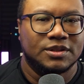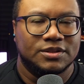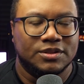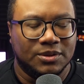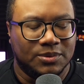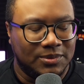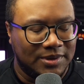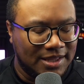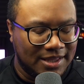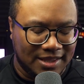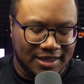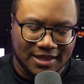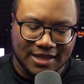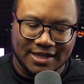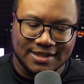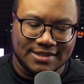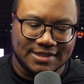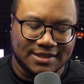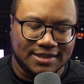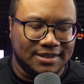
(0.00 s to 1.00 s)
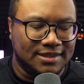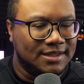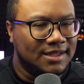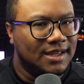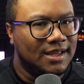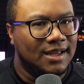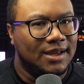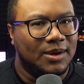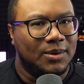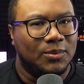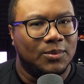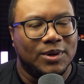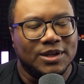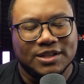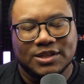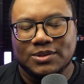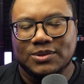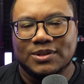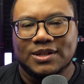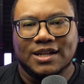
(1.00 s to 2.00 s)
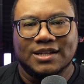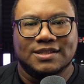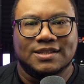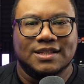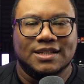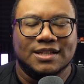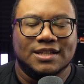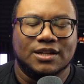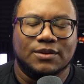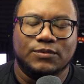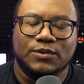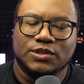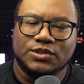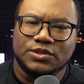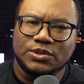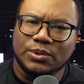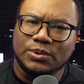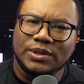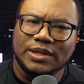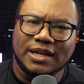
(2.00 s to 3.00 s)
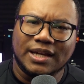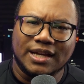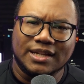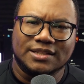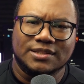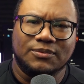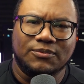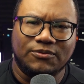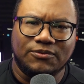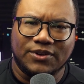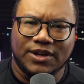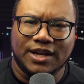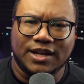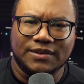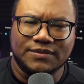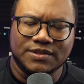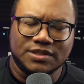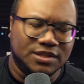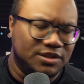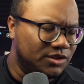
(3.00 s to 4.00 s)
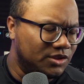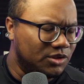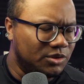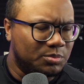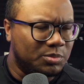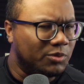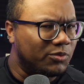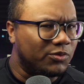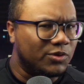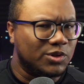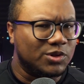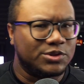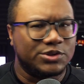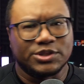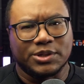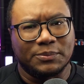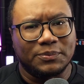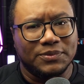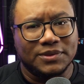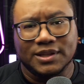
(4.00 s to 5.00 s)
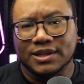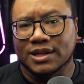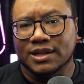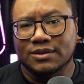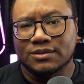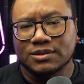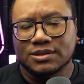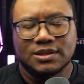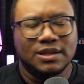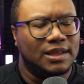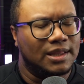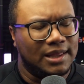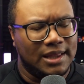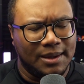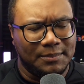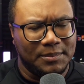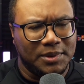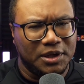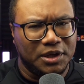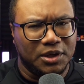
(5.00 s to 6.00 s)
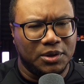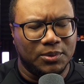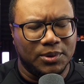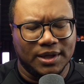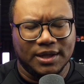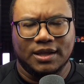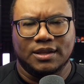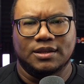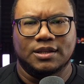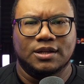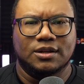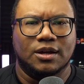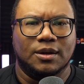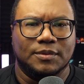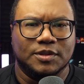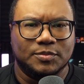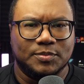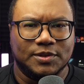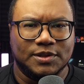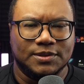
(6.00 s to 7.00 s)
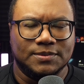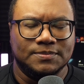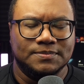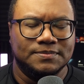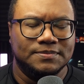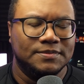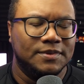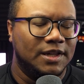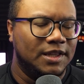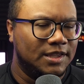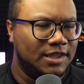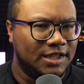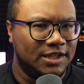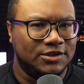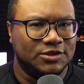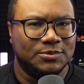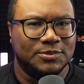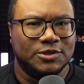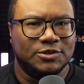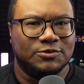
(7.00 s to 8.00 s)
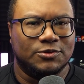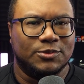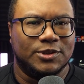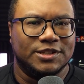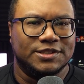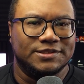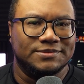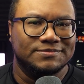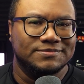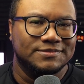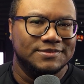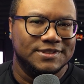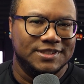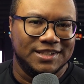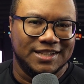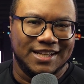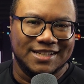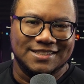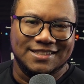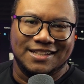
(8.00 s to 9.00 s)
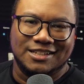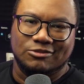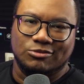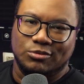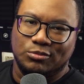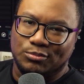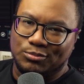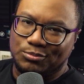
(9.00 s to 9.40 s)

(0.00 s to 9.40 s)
So that's it. What do you guys think of the Sony XM5s? Do you prefer something else? Let me know in the comments below. Thank you so much for watching. See you guys in the next one.